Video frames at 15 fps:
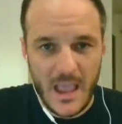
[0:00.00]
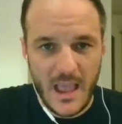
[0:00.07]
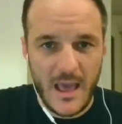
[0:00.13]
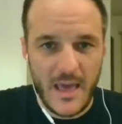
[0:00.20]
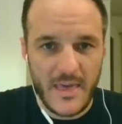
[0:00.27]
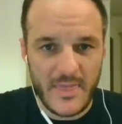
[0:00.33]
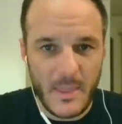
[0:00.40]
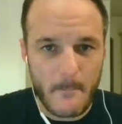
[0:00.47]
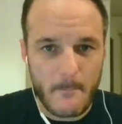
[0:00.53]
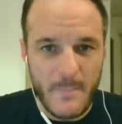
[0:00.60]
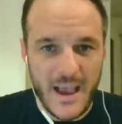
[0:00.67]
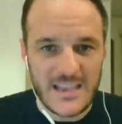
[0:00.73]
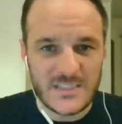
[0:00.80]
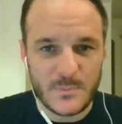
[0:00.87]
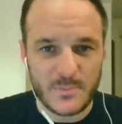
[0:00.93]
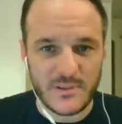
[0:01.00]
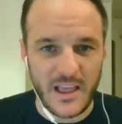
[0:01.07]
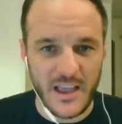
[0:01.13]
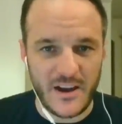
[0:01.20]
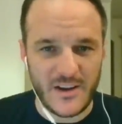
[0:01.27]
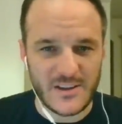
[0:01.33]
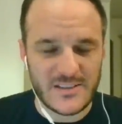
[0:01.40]
the best
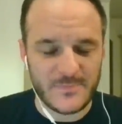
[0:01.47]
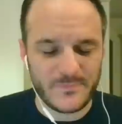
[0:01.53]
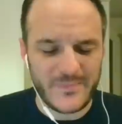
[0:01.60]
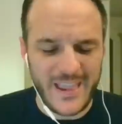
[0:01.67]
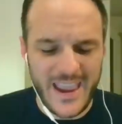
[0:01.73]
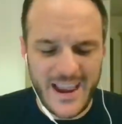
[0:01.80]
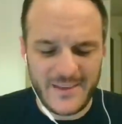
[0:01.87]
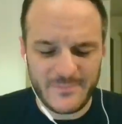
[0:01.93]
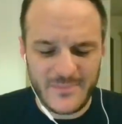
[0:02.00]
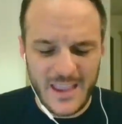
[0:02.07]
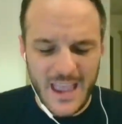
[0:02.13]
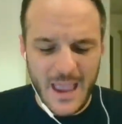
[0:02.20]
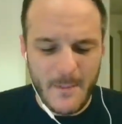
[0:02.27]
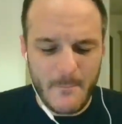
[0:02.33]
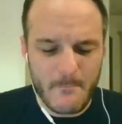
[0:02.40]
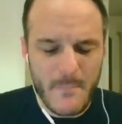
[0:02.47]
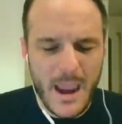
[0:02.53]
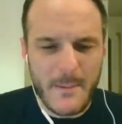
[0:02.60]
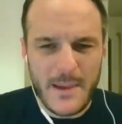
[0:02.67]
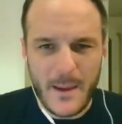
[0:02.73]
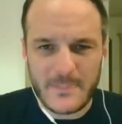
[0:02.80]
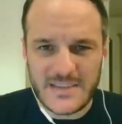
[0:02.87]
players, and maybe I'm
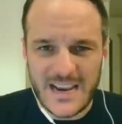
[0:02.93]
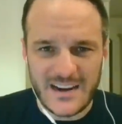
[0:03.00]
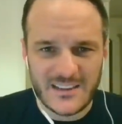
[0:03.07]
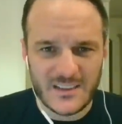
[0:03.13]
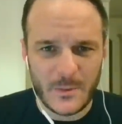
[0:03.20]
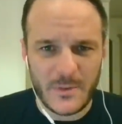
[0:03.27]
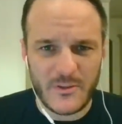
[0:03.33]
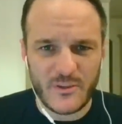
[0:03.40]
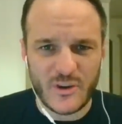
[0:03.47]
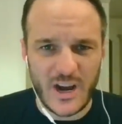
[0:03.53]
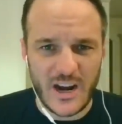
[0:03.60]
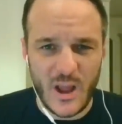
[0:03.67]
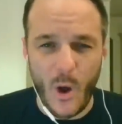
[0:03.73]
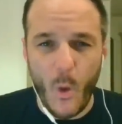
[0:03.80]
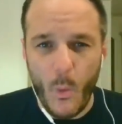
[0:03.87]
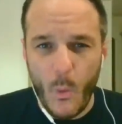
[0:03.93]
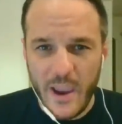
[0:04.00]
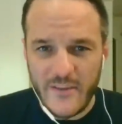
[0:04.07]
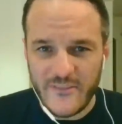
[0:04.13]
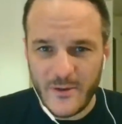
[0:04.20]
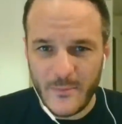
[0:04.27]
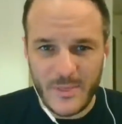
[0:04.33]
taking a little bit of credit away
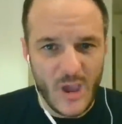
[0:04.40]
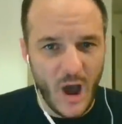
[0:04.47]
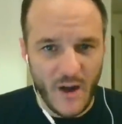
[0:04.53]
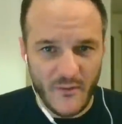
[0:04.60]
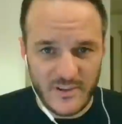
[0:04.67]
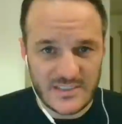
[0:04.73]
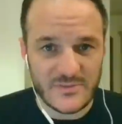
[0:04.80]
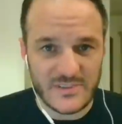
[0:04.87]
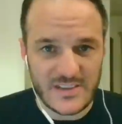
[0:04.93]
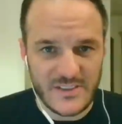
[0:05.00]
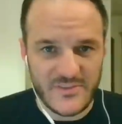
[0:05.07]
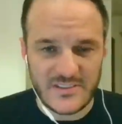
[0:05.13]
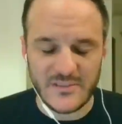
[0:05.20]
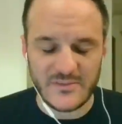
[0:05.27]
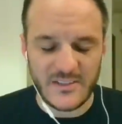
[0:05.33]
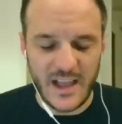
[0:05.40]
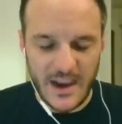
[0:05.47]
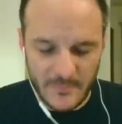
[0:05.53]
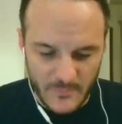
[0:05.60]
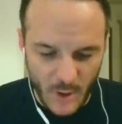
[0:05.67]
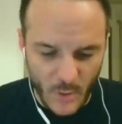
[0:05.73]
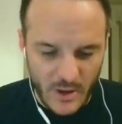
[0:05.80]
from the offensive and defensive line.
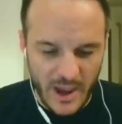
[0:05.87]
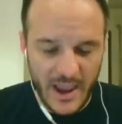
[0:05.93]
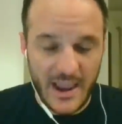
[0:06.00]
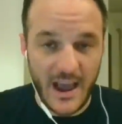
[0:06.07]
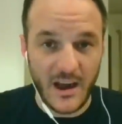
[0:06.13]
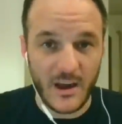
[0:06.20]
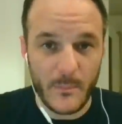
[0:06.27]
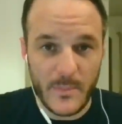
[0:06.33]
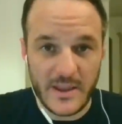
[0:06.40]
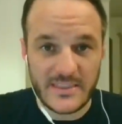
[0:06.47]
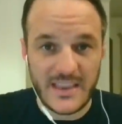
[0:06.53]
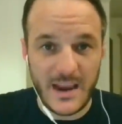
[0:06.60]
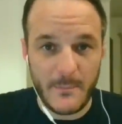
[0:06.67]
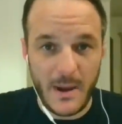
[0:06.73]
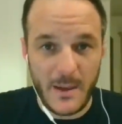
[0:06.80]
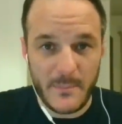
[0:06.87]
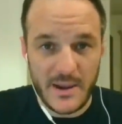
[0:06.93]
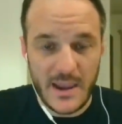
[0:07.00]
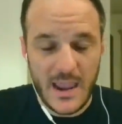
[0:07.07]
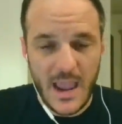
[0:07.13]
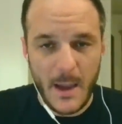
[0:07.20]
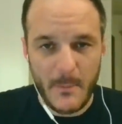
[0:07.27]
Okay, I'll admit that it might be.
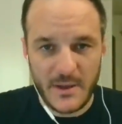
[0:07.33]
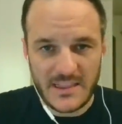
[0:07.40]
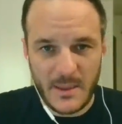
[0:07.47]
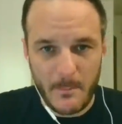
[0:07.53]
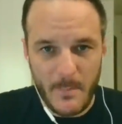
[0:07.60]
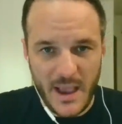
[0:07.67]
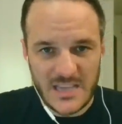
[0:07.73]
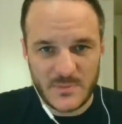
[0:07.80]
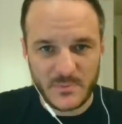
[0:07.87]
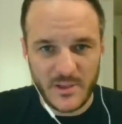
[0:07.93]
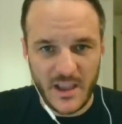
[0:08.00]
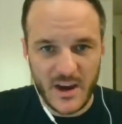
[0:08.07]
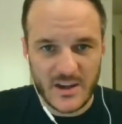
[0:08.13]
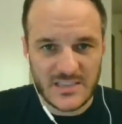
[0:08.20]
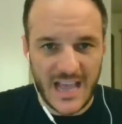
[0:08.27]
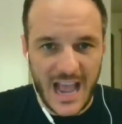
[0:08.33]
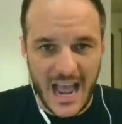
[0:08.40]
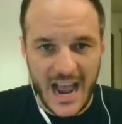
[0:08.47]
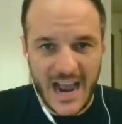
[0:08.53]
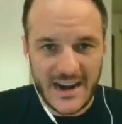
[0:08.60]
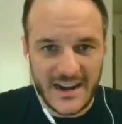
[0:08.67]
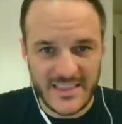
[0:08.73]
But the best players
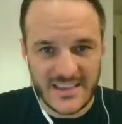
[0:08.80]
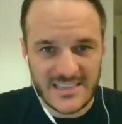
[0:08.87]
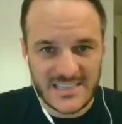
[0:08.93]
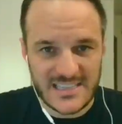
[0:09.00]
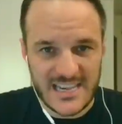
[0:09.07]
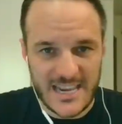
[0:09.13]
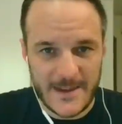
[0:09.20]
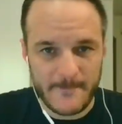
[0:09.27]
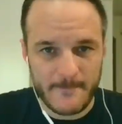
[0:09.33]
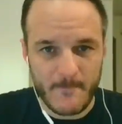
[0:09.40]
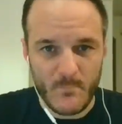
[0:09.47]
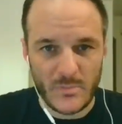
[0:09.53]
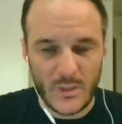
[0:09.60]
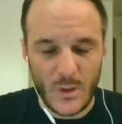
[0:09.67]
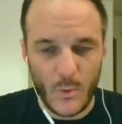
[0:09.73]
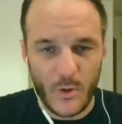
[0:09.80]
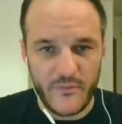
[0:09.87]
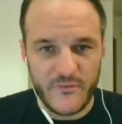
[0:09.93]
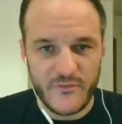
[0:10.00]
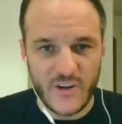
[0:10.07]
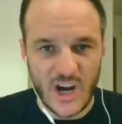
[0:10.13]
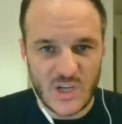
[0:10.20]
on this team were
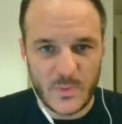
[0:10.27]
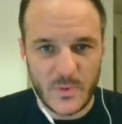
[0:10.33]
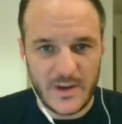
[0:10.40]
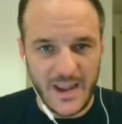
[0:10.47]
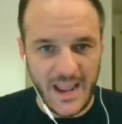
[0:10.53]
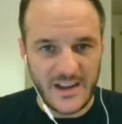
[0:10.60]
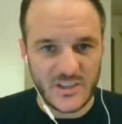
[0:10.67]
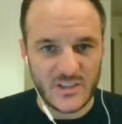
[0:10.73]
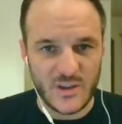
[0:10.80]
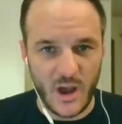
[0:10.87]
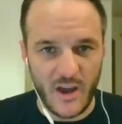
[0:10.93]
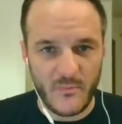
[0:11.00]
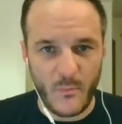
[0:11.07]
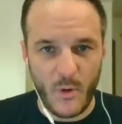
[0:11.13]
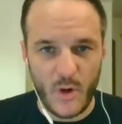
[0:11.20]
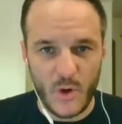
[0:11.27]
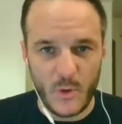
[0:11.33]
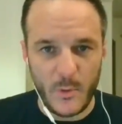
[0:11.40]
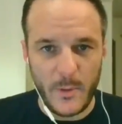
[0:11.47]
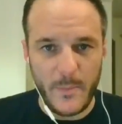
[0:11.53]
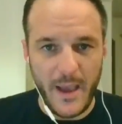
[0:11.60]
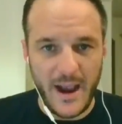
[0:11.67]
freshman and sophomore who will be
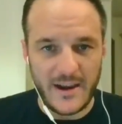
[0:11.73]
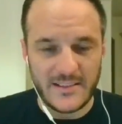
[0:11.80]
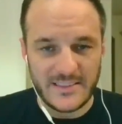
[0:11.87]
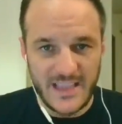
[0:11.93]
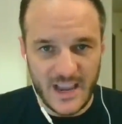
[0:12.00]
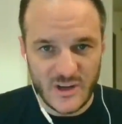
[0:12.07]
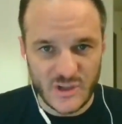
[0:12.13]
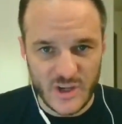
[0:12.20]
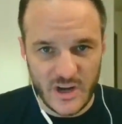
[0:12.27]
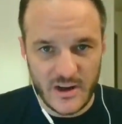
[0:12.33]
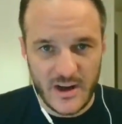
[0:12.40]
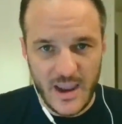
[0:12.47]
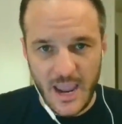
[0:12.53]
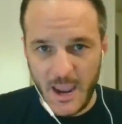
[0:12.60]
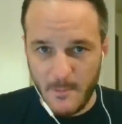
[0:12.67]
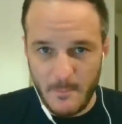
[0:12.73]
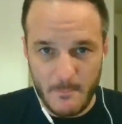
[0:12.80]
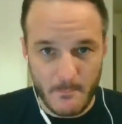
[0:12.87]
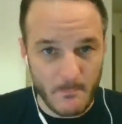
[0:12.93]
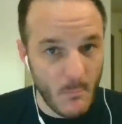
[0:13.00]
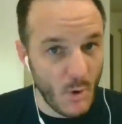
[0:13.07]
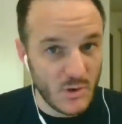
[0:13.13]
back next year.
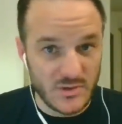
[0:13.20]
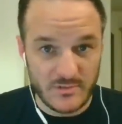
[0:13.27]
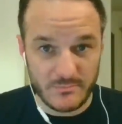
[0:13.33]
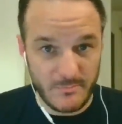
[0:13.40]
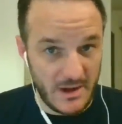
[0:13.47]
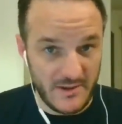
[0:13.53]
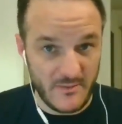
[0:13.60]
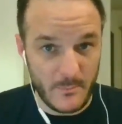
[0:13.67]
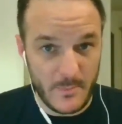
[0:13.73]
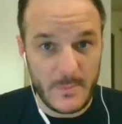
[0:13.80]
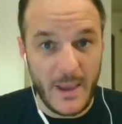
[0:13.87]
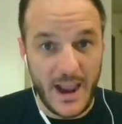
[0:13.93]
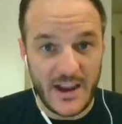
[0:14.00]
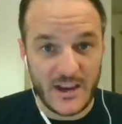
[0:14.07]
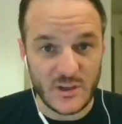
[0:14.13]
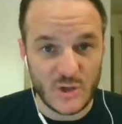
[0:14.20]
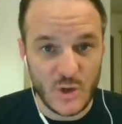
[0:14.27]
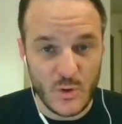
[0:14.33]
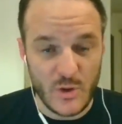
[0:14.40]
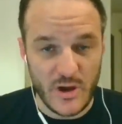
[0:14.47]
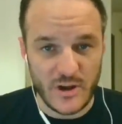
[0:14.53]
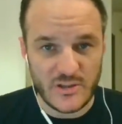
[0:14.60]
Most may even be back in 2
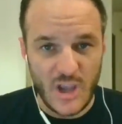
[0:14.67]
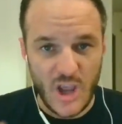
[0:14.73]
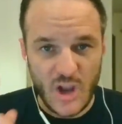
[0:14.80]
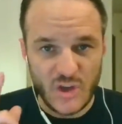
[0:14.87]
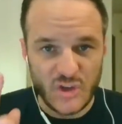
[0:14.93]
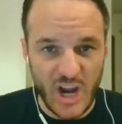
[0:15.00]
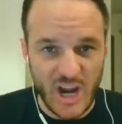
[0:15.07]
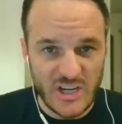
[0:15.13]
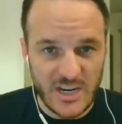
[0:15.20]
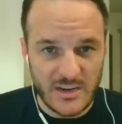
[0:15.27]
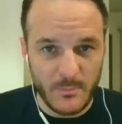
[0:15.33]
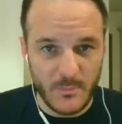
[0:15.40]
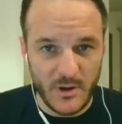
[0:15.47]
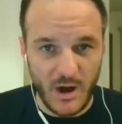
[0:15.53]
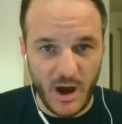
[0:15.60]
years. J.J. McCarthy,